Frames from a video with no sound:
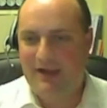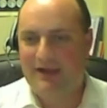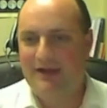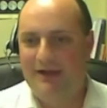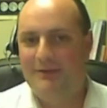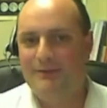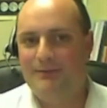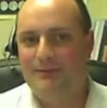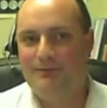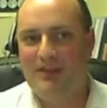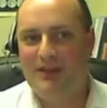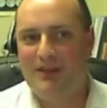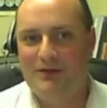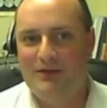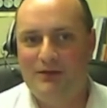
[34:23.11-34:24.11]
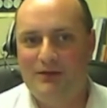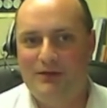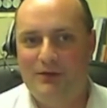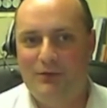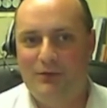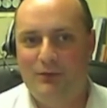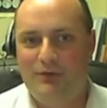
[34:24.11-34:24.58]
Um,
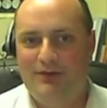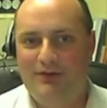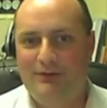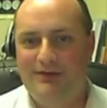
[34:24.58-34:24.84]
when